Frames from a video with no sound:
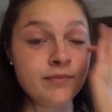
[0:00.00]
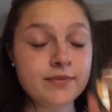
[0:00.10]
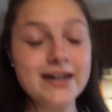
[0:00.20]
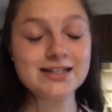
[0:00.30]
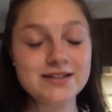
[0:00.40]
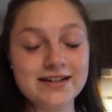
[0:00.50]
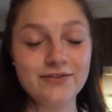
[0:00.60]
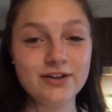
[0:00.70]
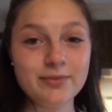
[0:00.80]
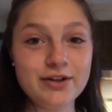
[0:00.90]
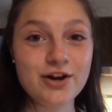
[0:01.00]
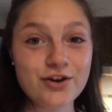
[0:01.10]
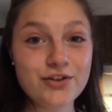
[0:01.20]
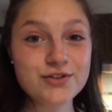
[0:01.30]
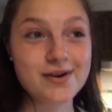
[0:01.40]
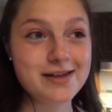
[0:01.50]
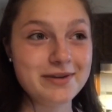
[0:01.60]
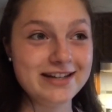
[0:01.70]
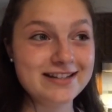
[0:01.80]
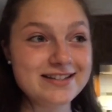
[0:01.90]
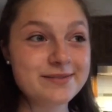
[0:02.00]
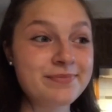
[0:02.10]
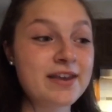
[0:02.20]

it's definitely been longer than 20 minutes,